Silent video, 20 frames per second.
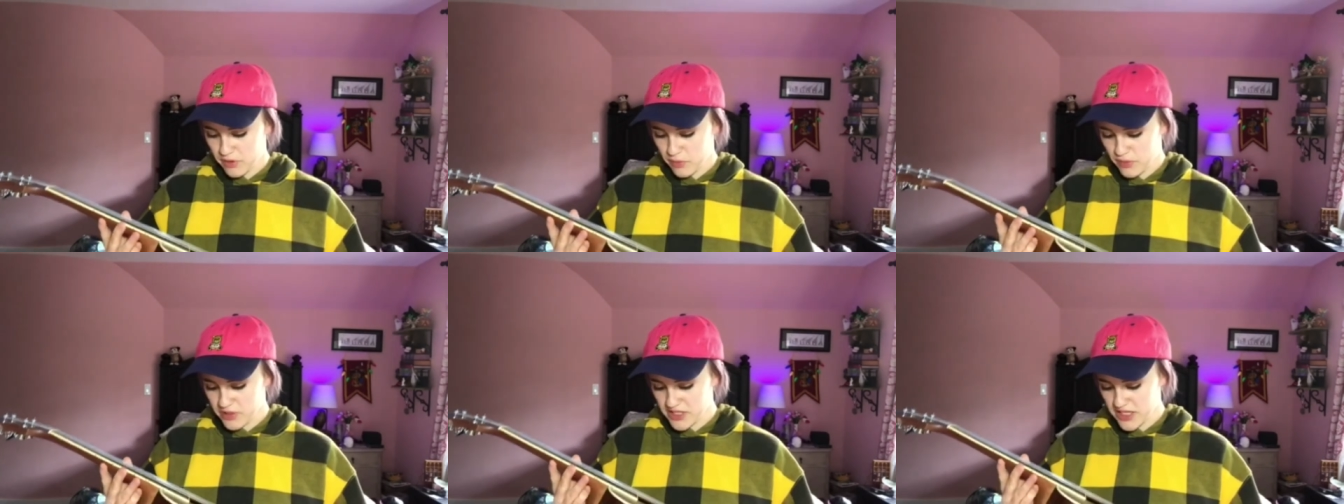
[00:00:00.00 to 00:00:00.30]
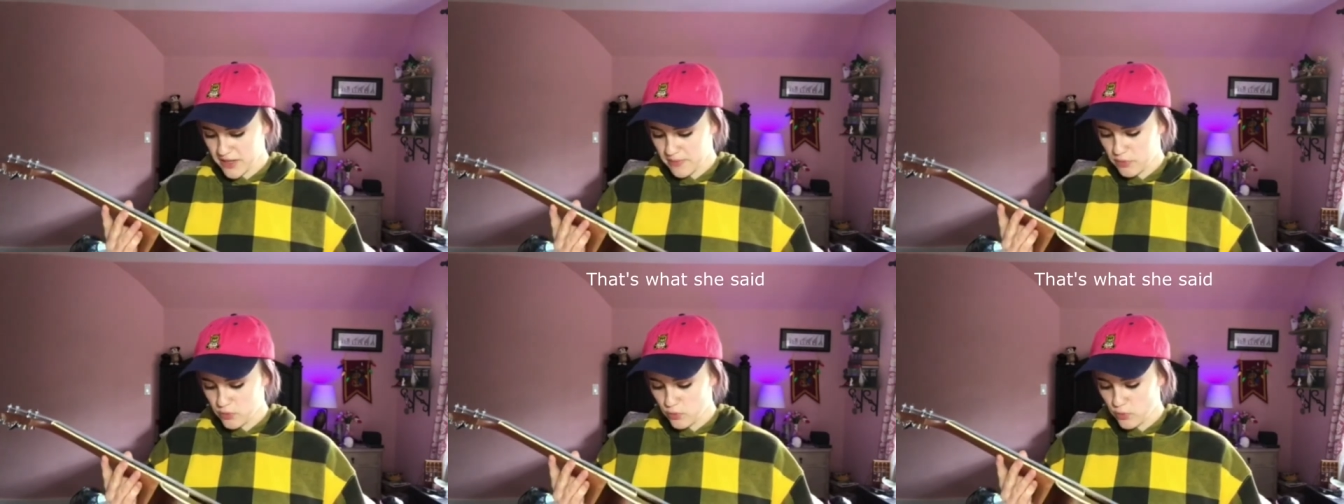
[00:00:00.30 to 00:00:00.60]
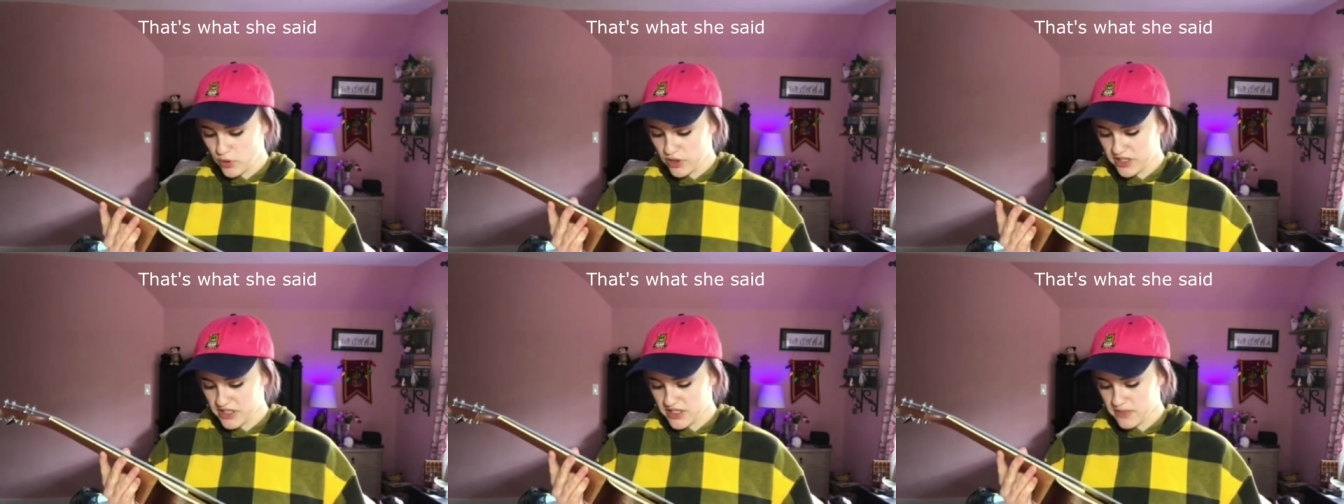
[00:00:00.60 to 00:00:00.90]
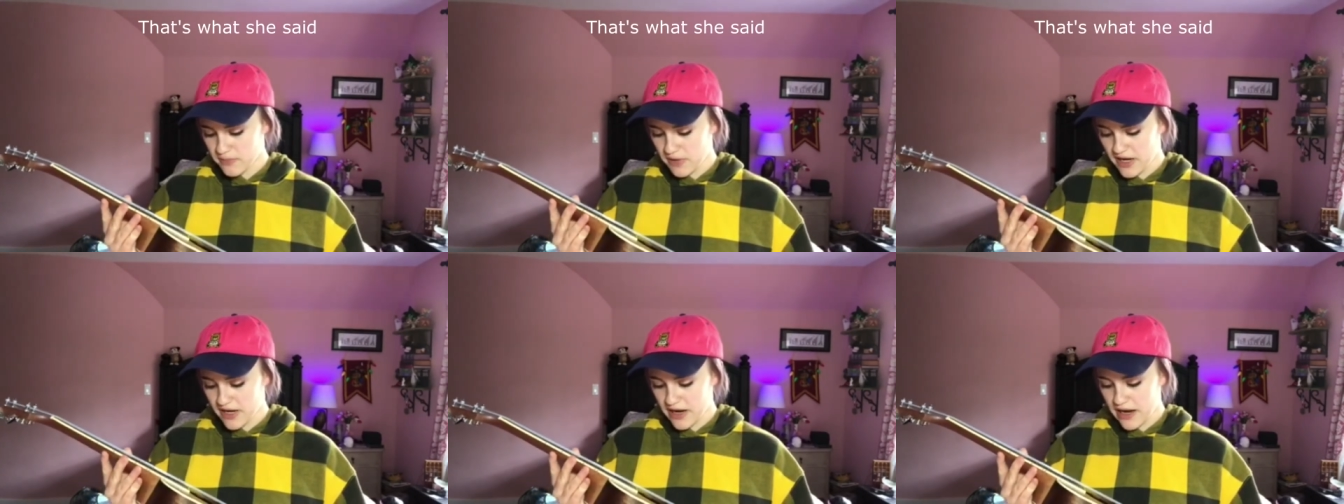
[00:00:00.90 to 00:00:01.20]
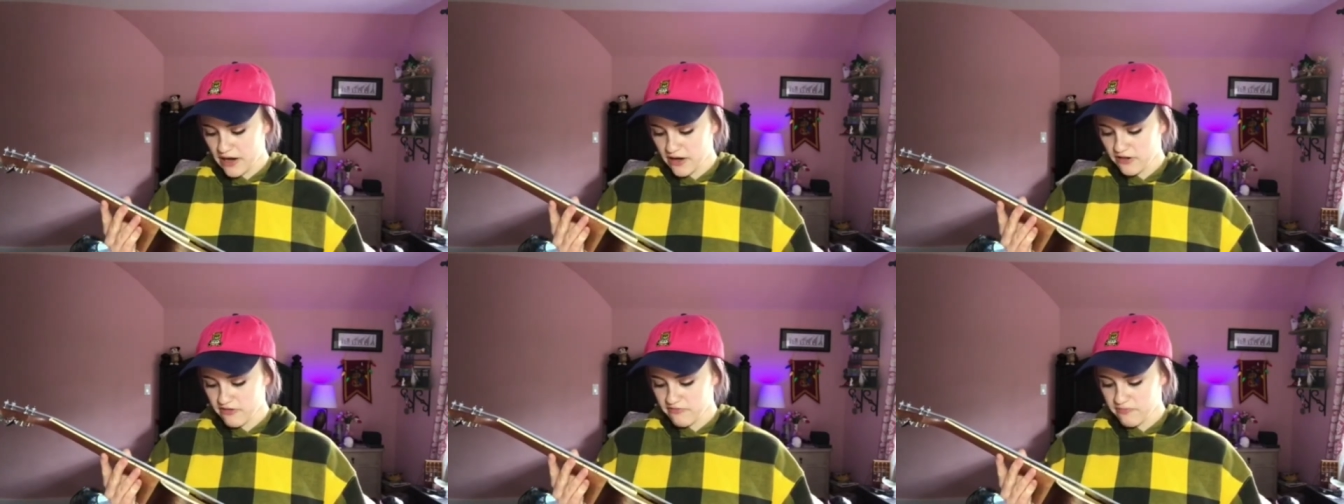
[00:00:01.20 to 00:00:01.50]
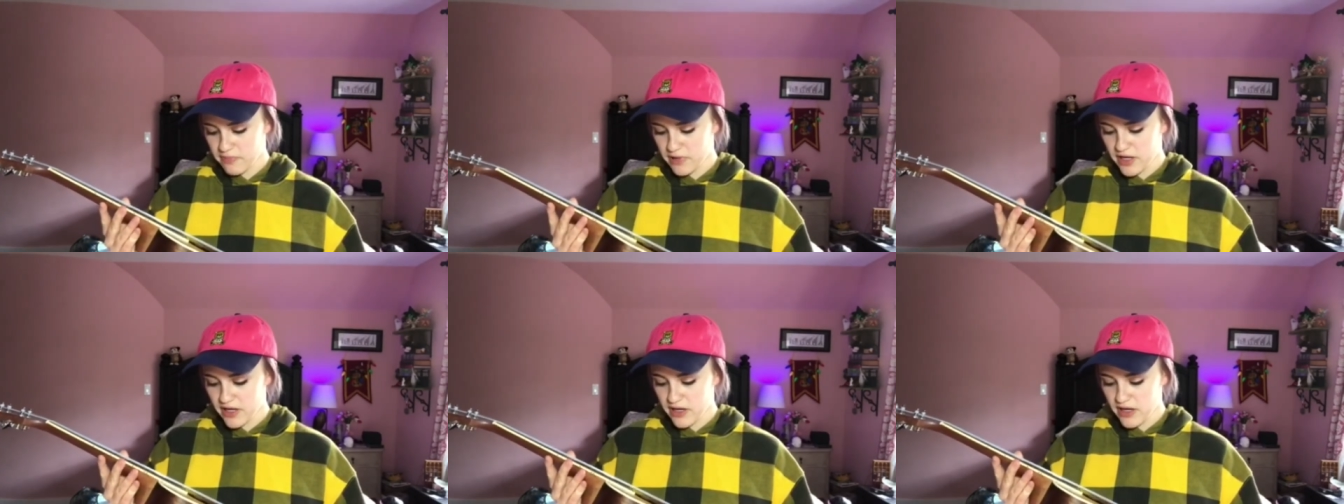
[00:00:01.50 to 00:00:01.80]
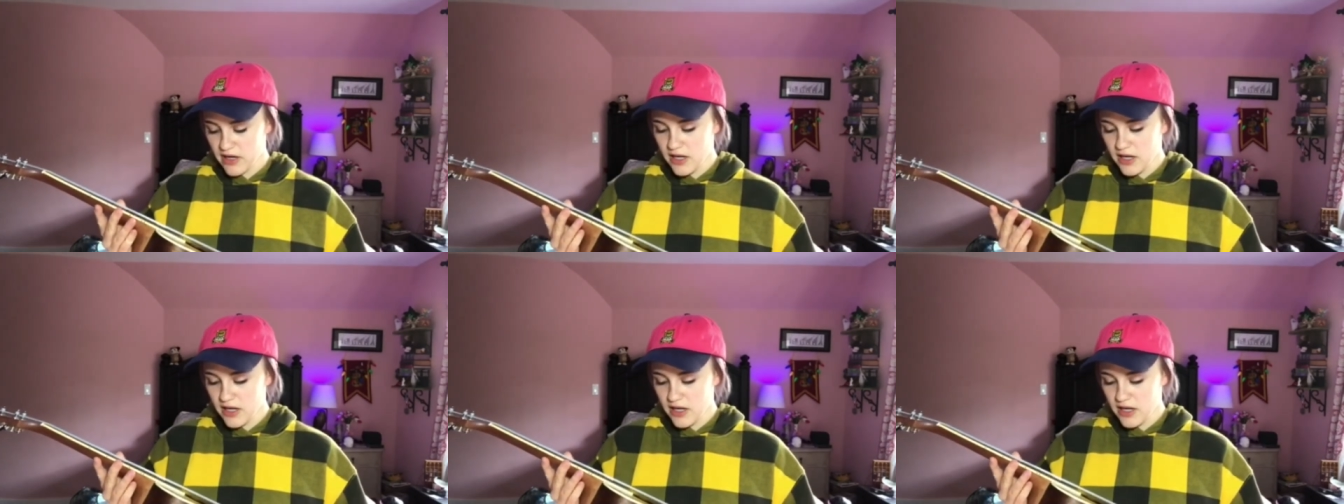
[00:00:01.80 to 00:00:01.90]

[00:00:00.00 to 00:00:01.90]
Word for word: what type of wood it's made out of, but